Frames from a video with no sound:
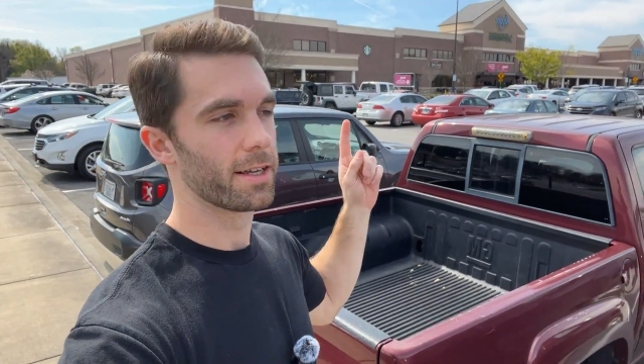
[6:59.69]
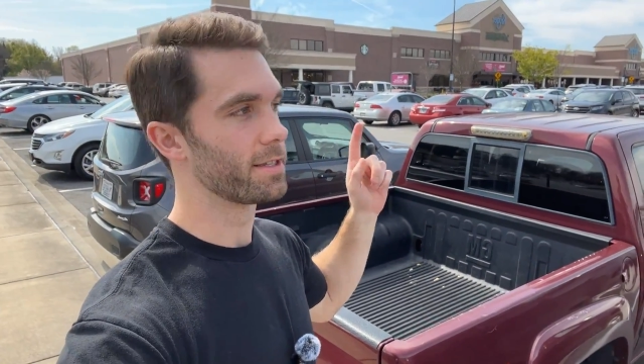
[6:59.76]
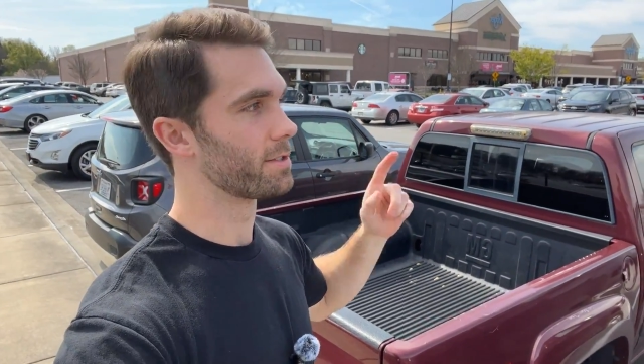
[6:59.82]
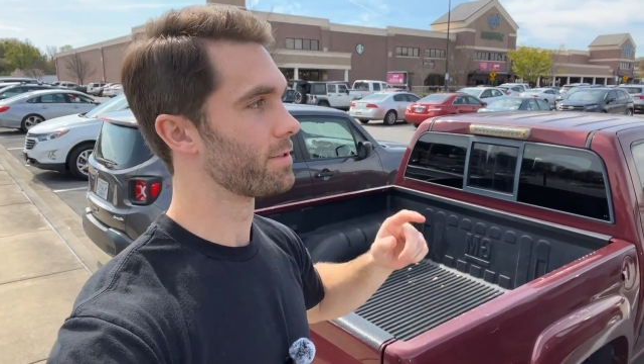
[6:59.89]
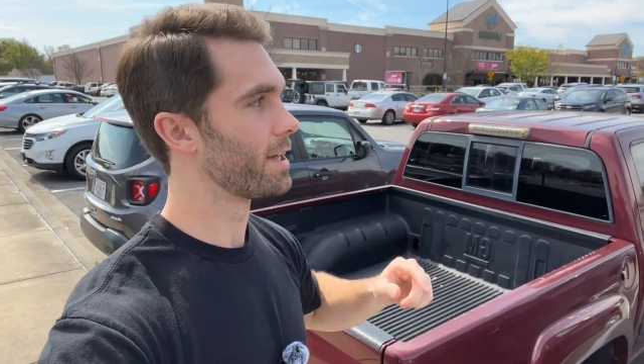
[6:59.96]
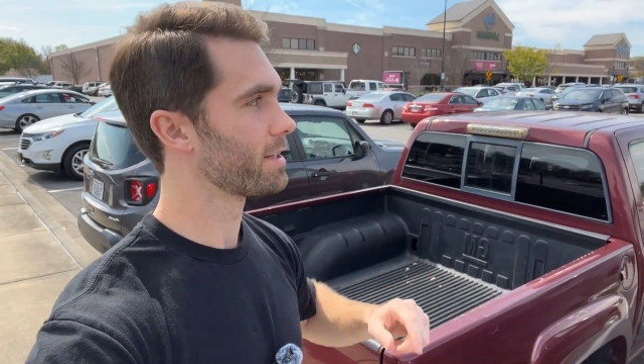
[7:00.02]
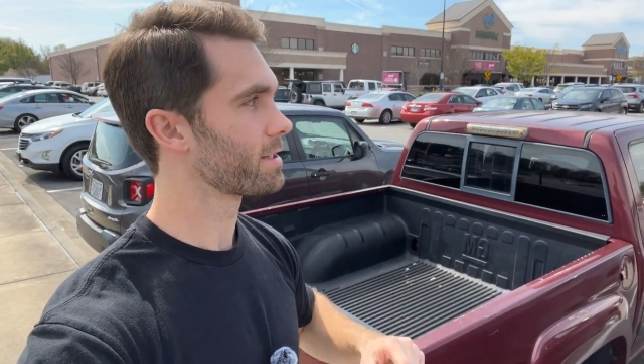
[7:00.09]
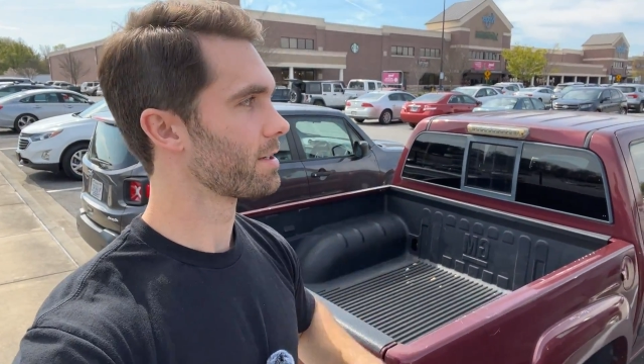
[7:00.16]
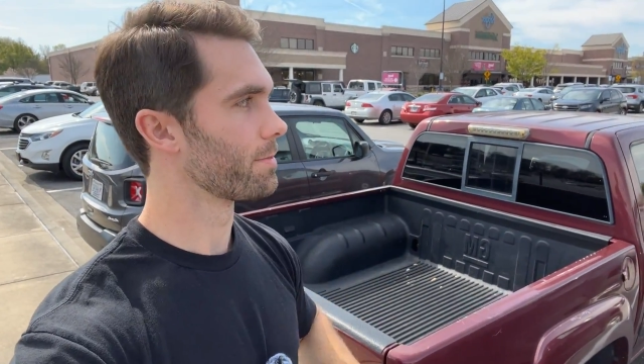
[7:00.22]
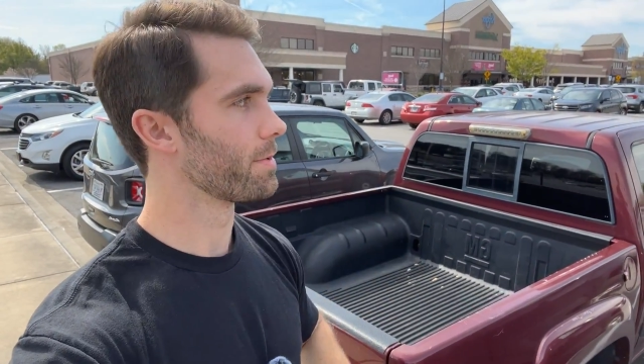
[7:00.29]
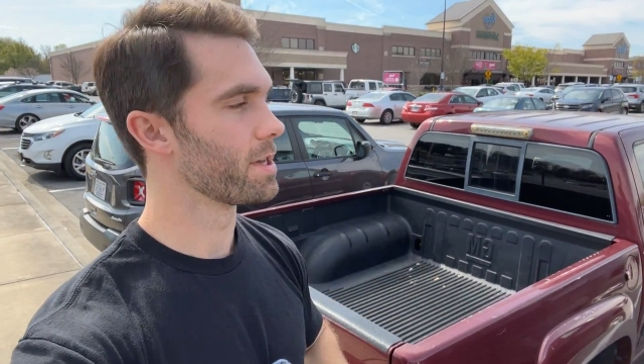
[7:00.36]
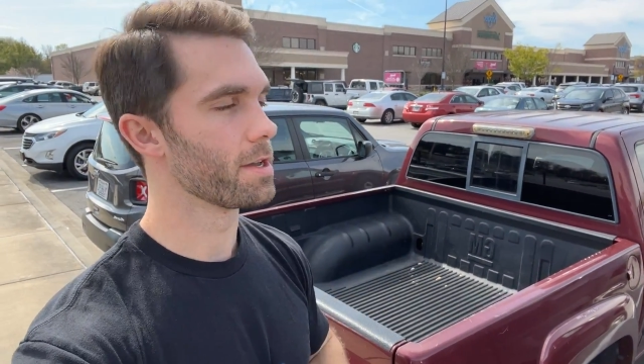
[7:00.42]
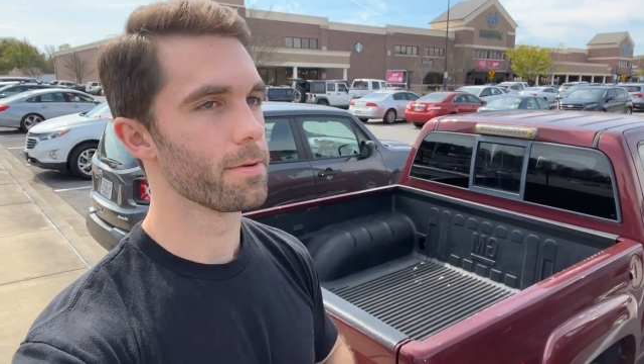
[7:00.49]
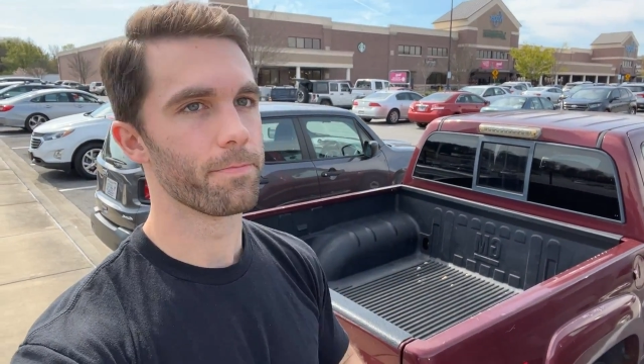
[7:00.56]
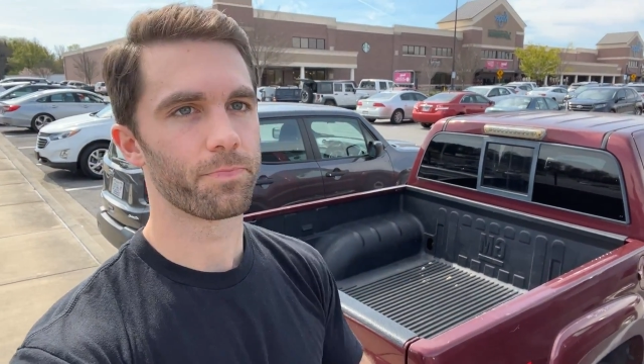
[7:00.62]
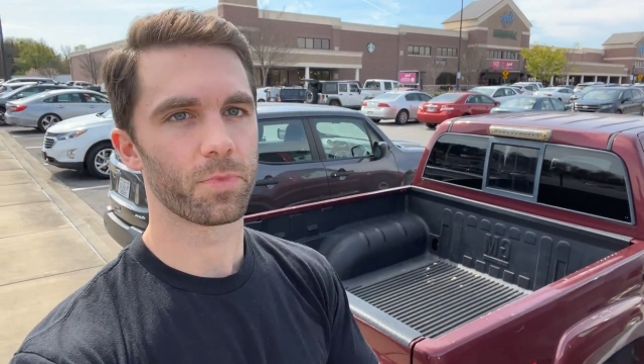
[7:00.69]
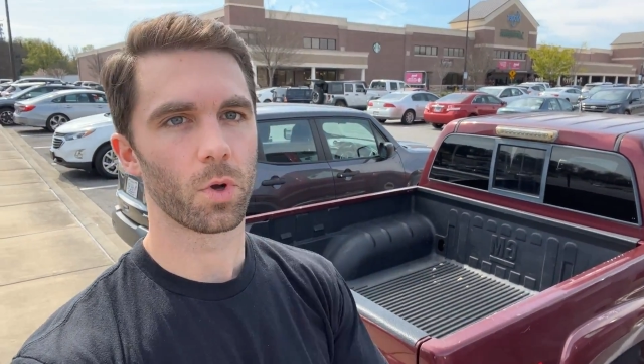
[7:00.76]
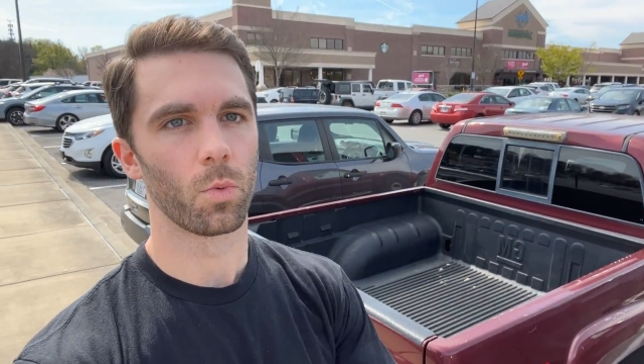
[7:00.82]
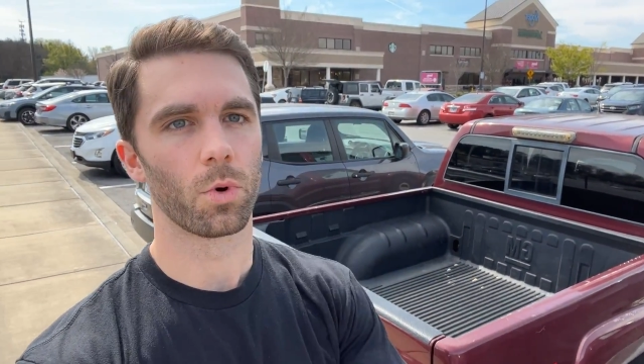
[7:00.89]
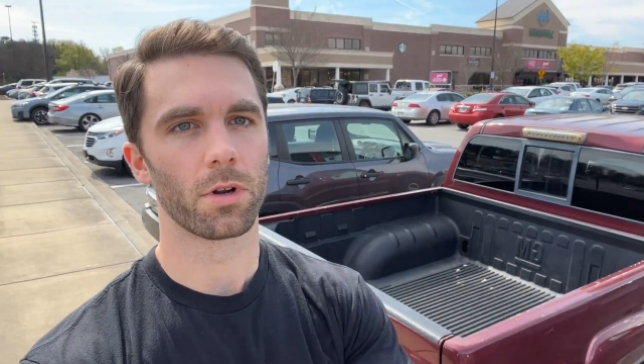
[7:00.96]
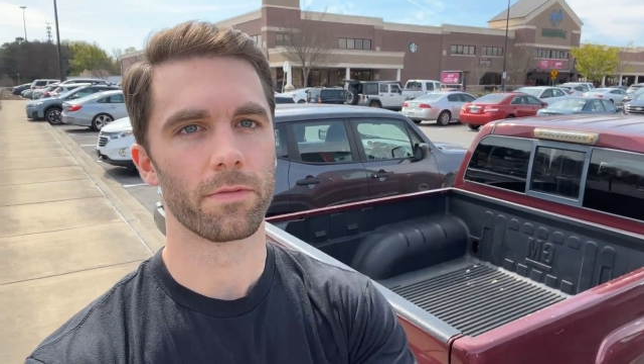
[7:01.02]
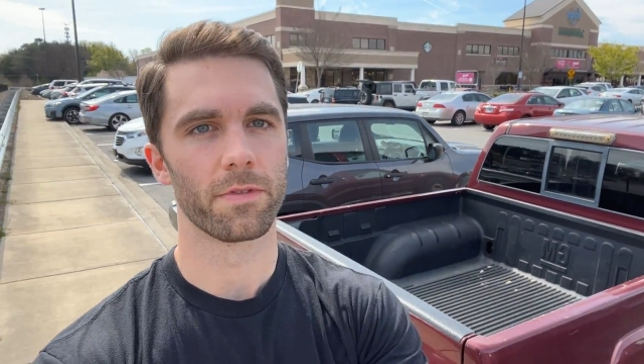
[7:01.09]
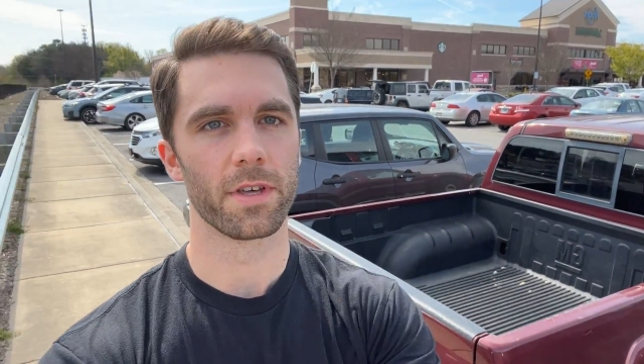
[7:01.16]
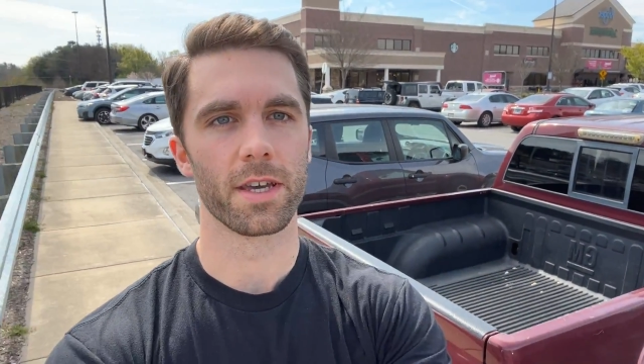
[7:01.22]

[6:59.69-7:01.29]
And so that's going to be one of